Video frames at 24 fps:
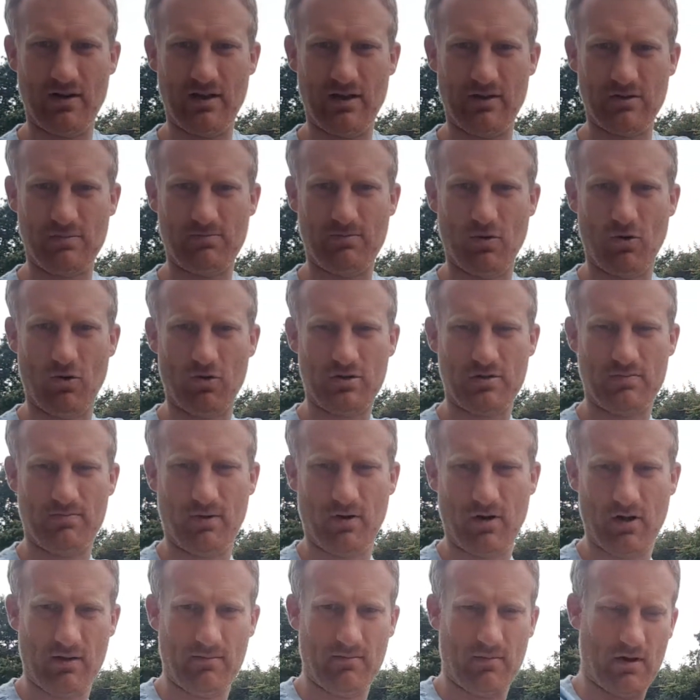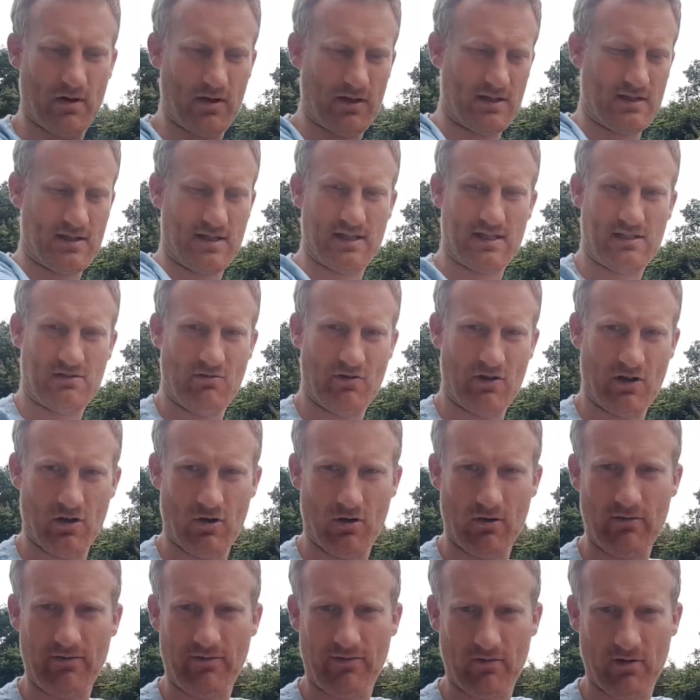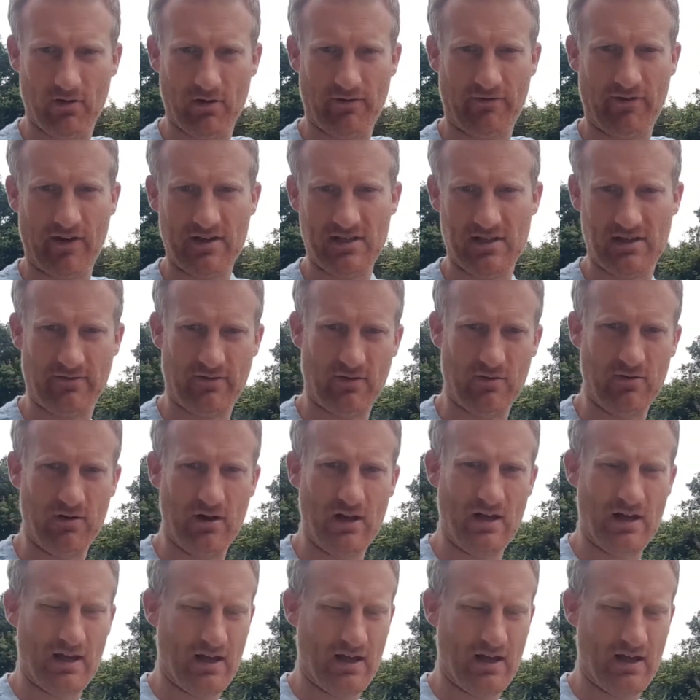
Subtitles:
It was bought by my sister-in-law for a festival.